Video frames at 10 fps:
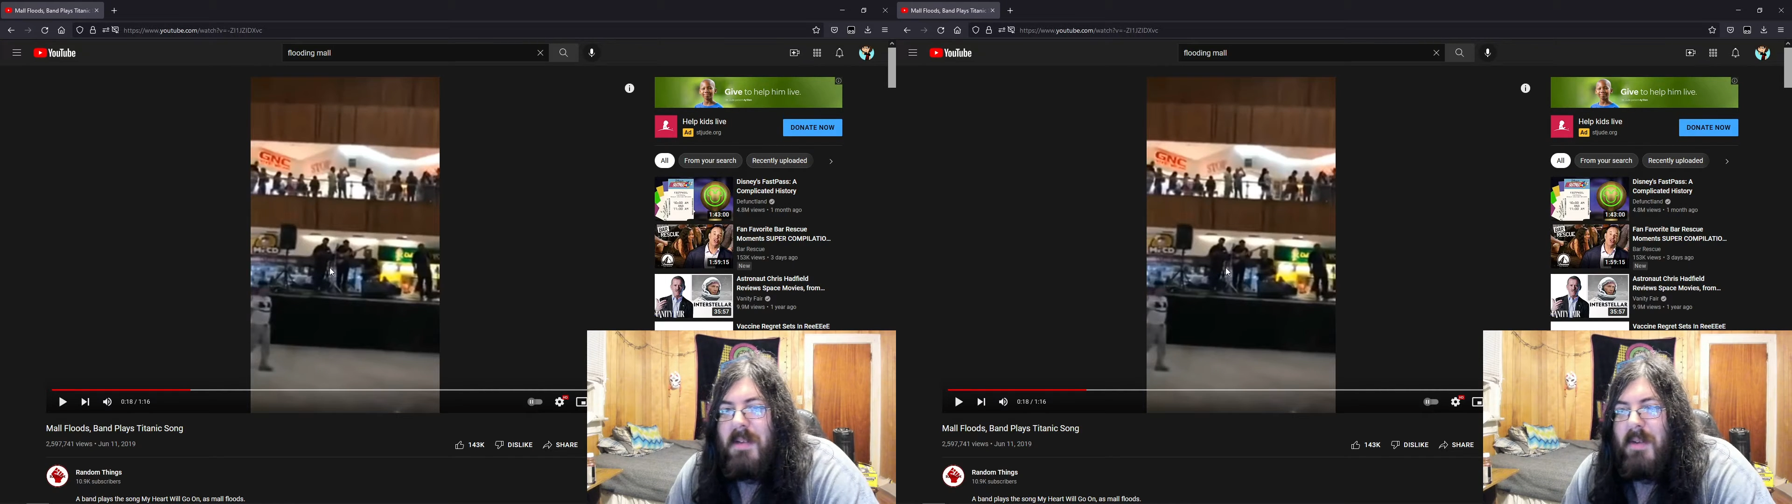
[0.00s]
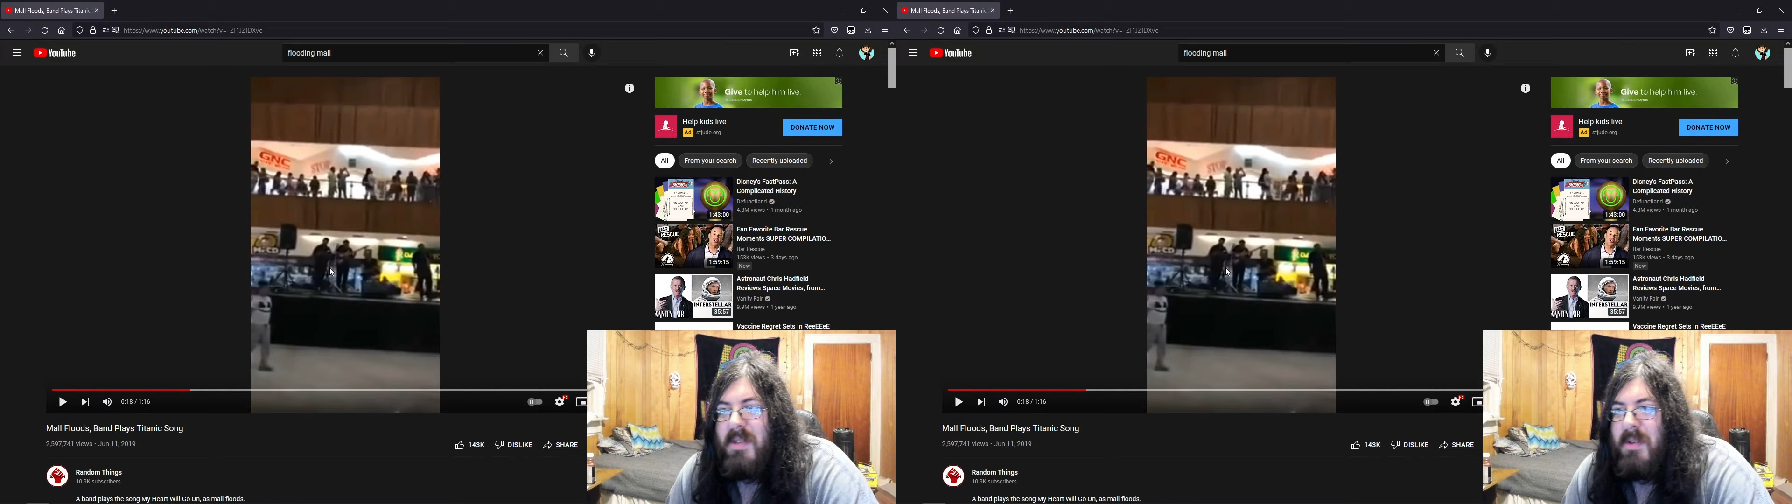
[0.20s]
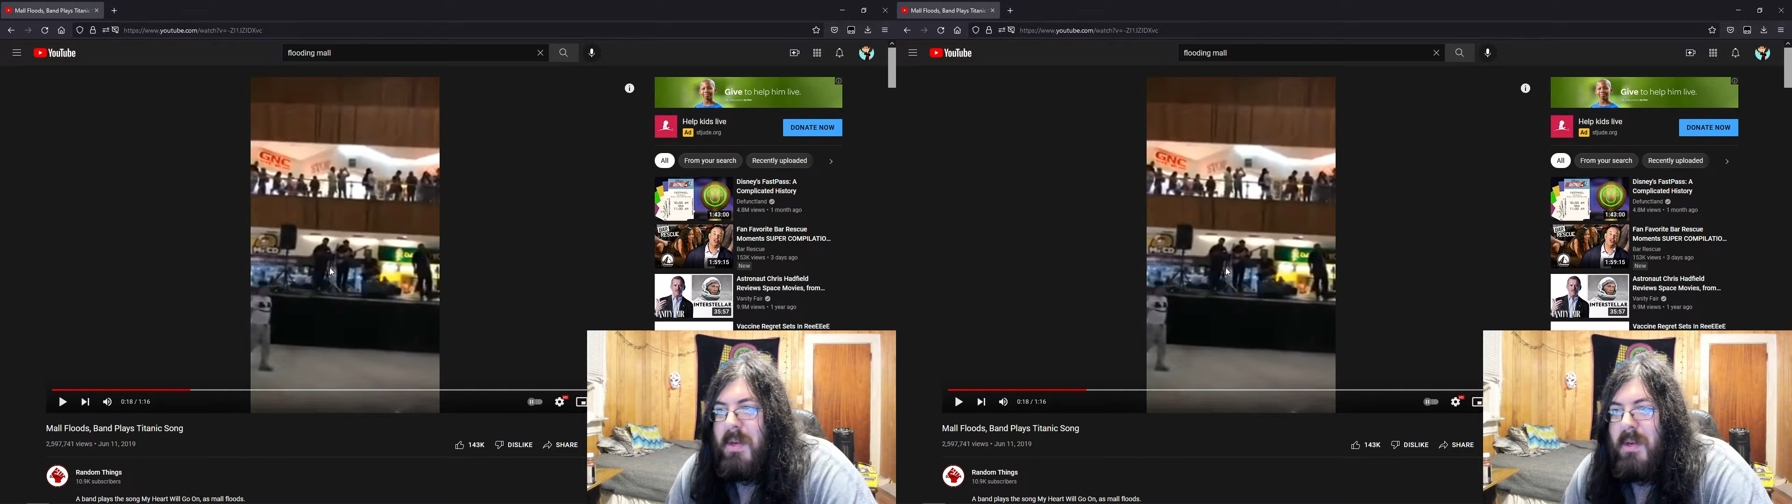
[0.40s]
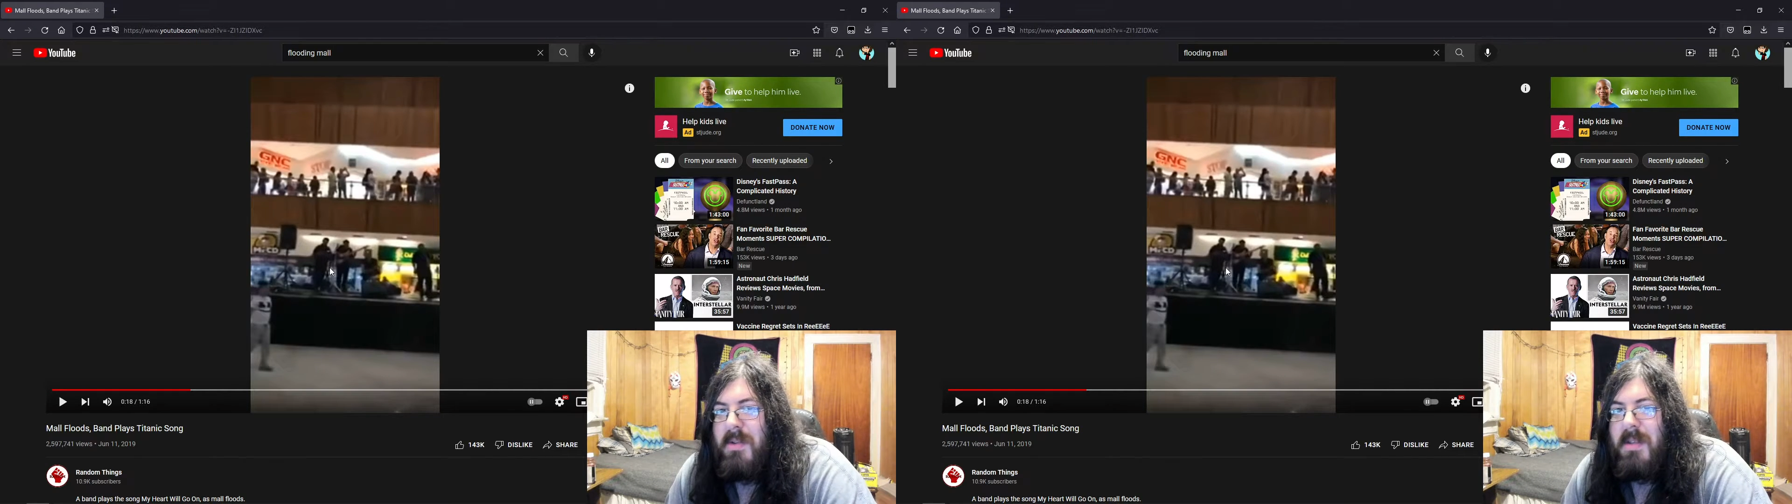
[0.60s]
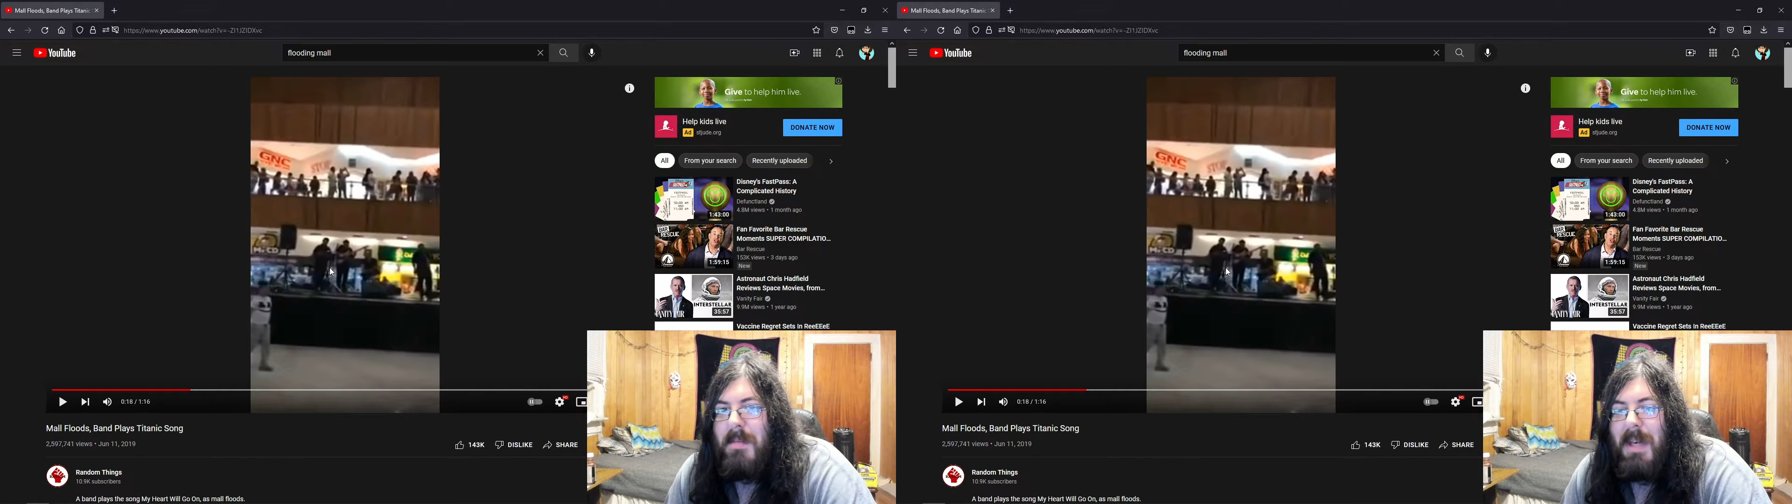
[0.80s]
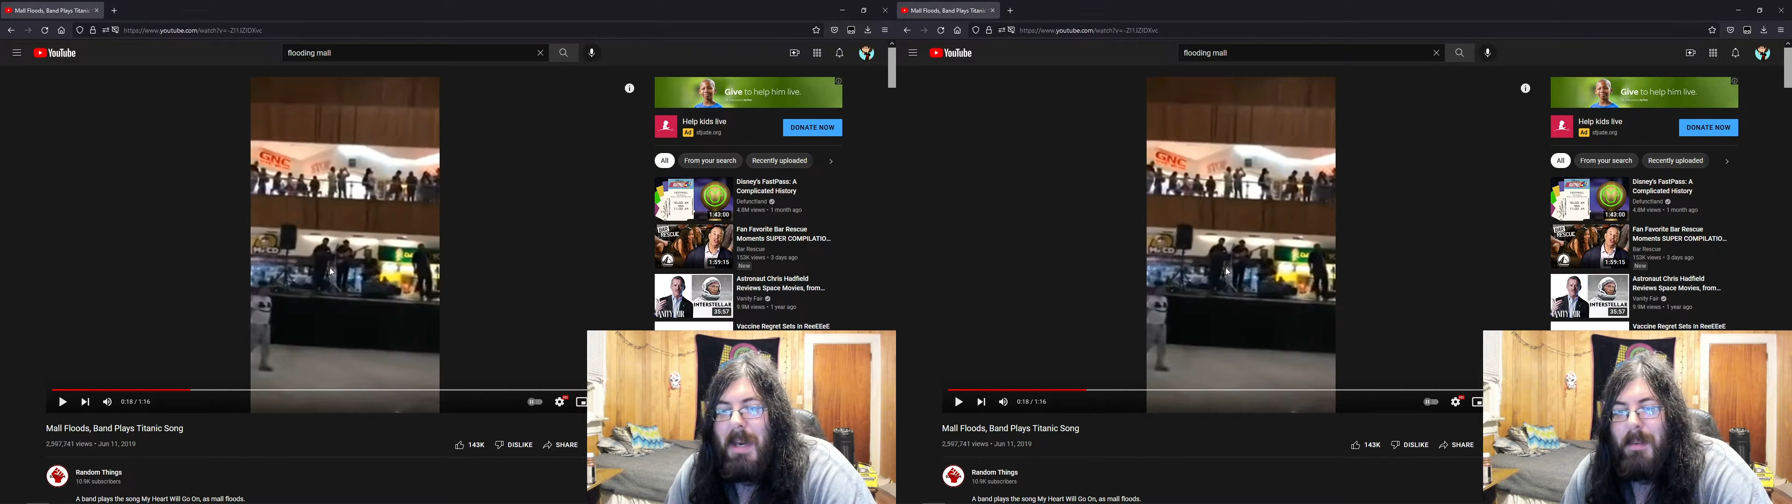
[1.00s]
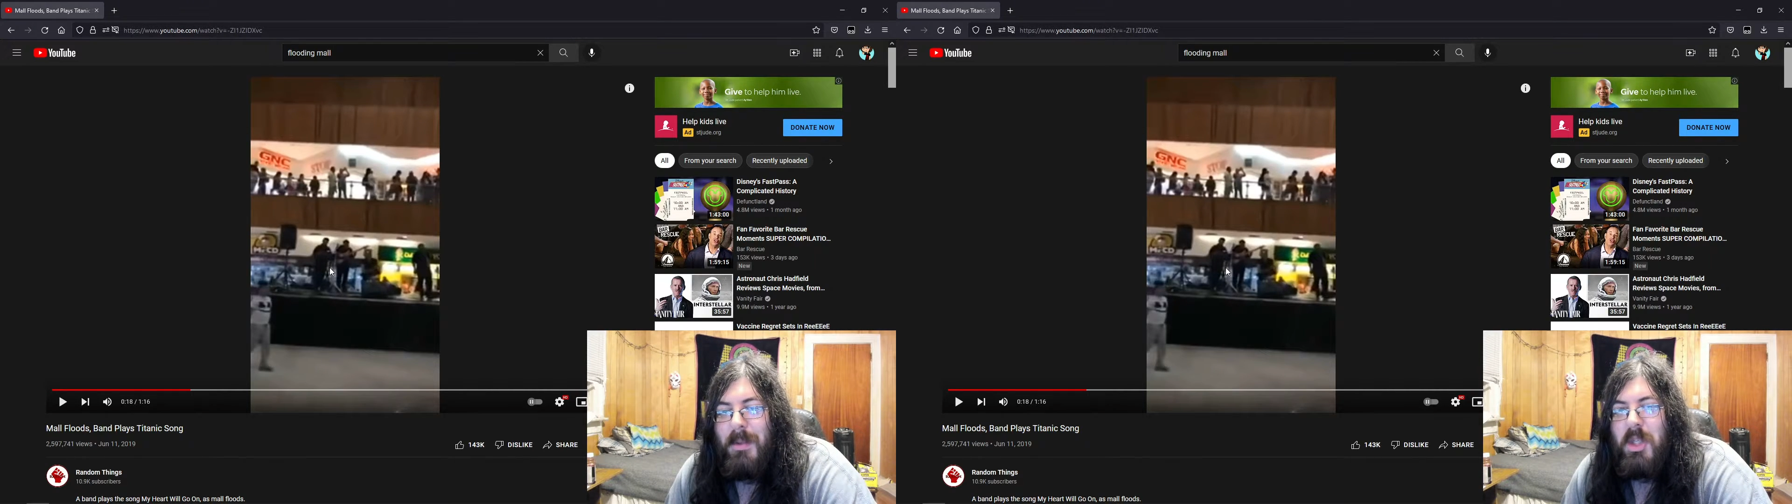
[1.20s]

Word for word: I was so used to being able to